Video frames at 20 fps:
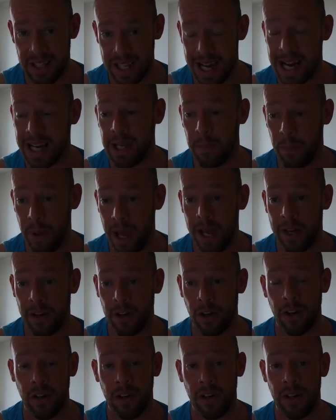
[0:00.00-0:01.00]
tiny pay
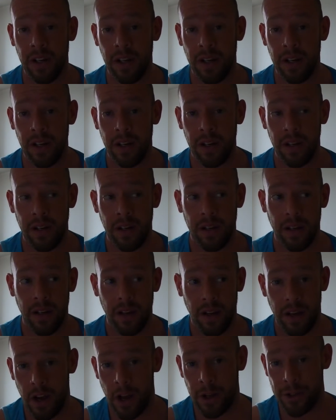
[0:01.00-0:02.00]
cut
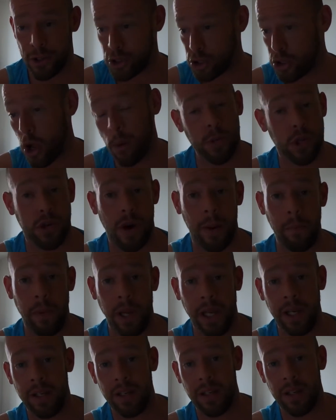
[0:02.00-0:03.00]
and stop
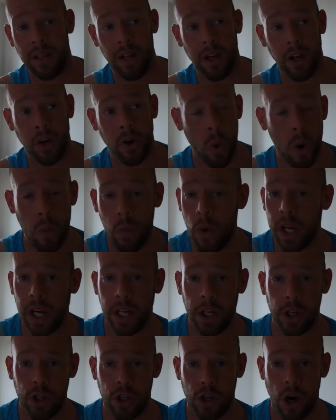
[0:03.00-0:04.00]
tramping, go and work
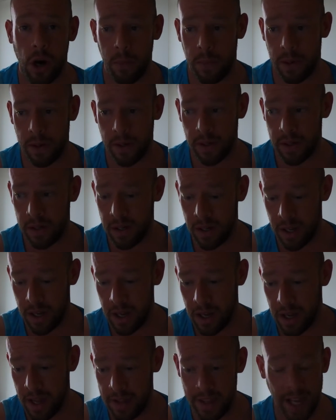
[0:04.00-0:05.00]
in a shop,
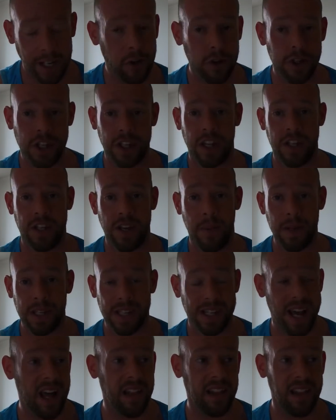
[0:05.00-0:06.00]
and then go to the gym and
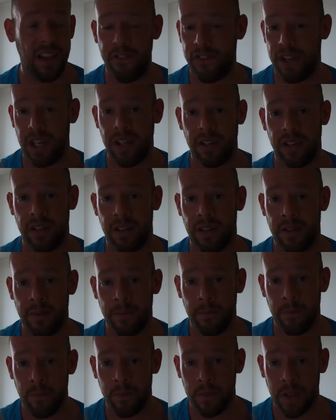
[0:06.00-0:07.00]
start lifting,
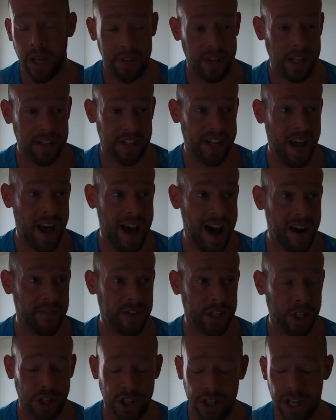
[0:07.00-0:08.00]
and then start
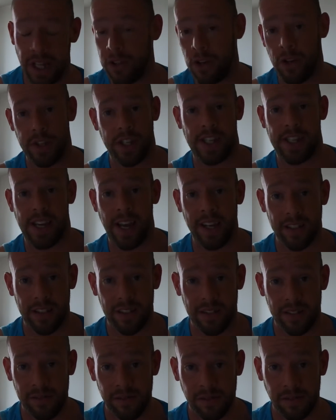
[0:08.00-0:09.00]
having shitloads of sex?
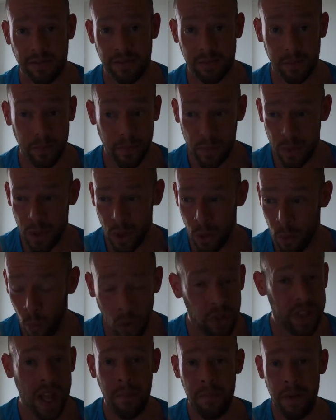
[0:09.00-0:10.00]

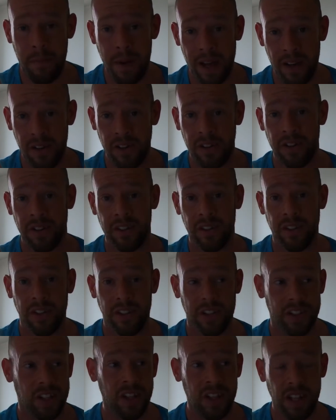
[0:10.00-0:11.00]
Wouldn't that be better
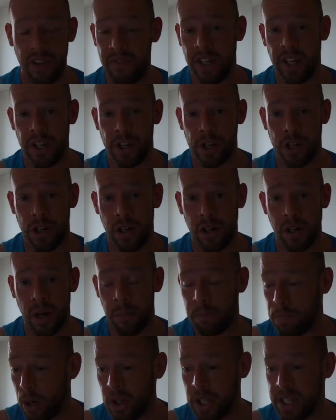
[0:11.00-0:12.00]
than living in a truck
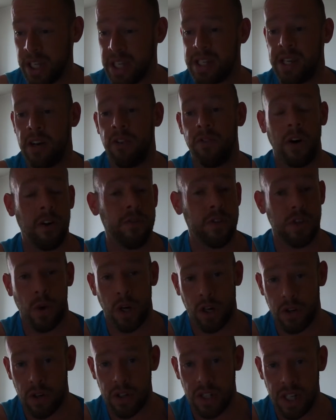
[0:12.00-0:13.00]
and pulling yourself off to a
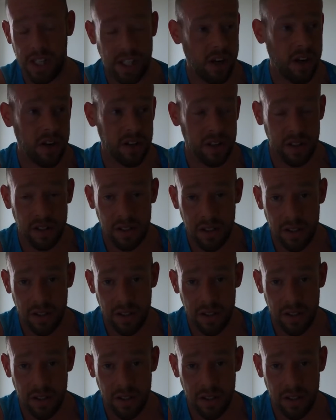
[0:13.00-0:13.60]
crusty sock?